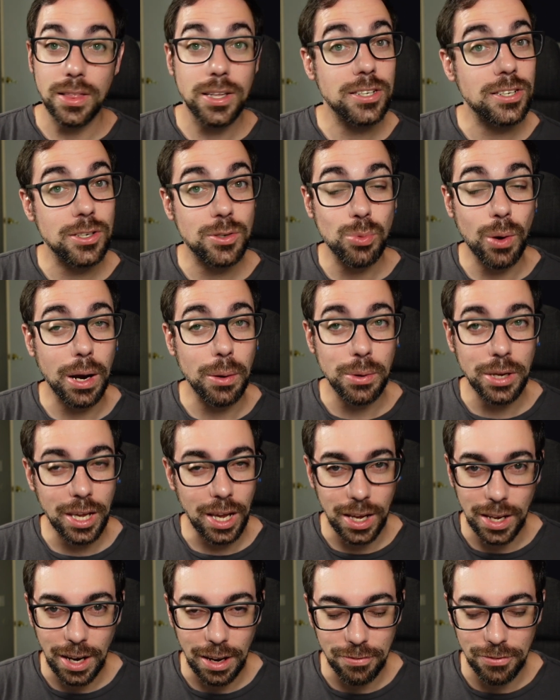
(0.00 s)
This is why we
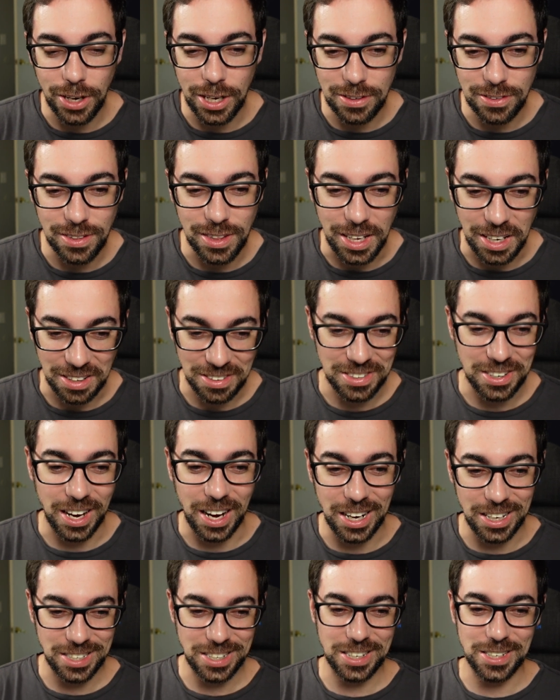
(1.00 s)
can't have nice things,
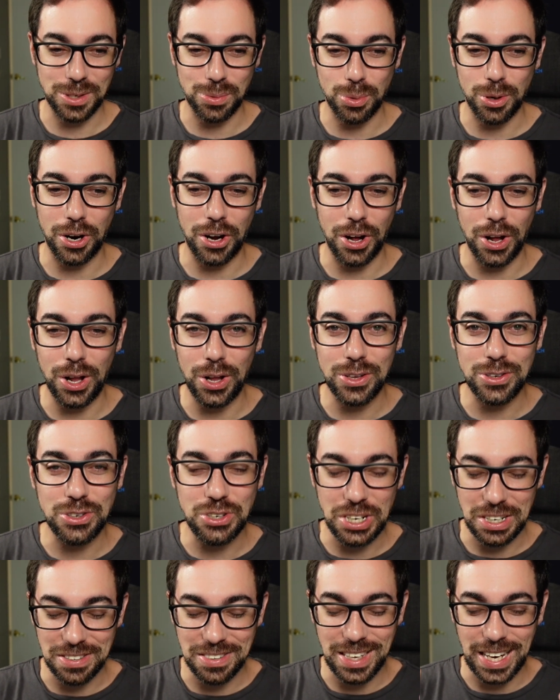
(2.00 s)
guys, because we're all
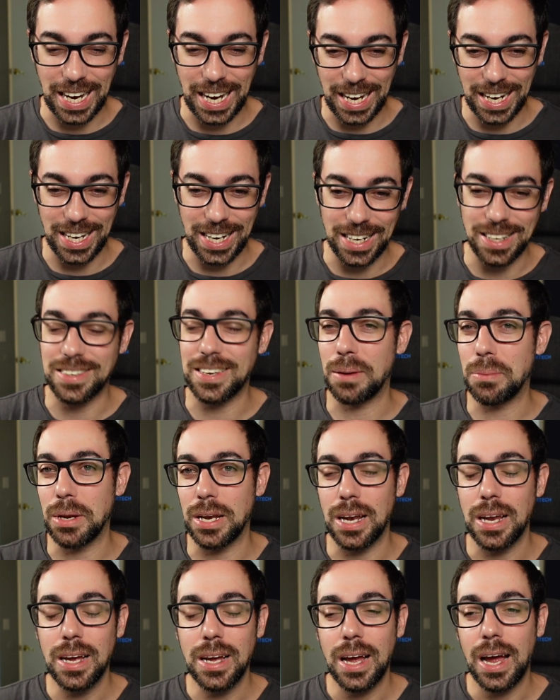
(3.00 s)
just idiots. I
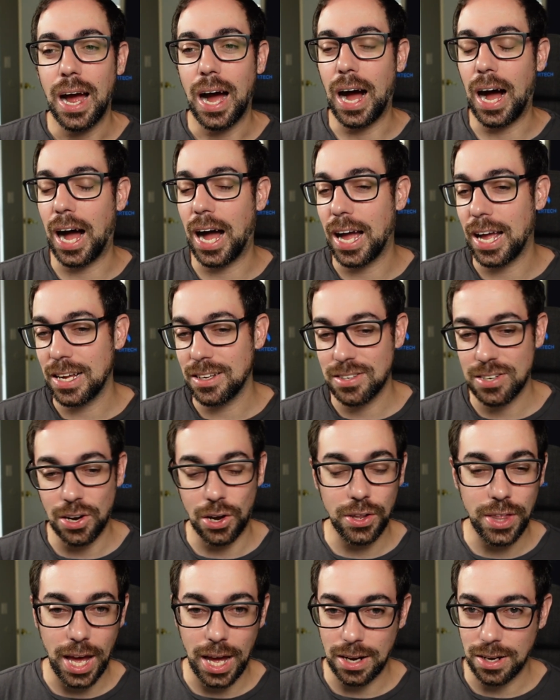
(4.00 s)
mean, I
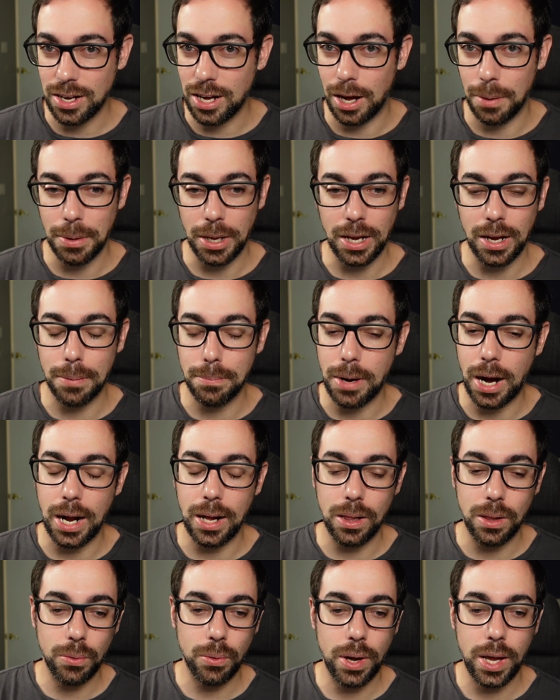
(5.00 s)
saw that coming a
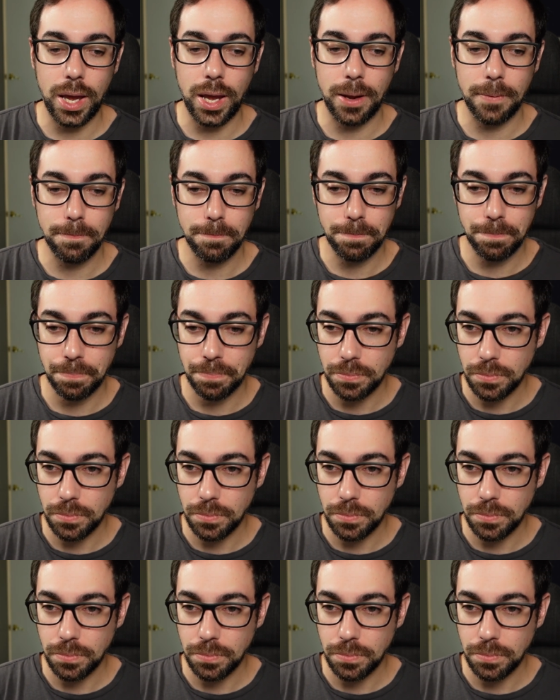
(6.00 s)
mile away.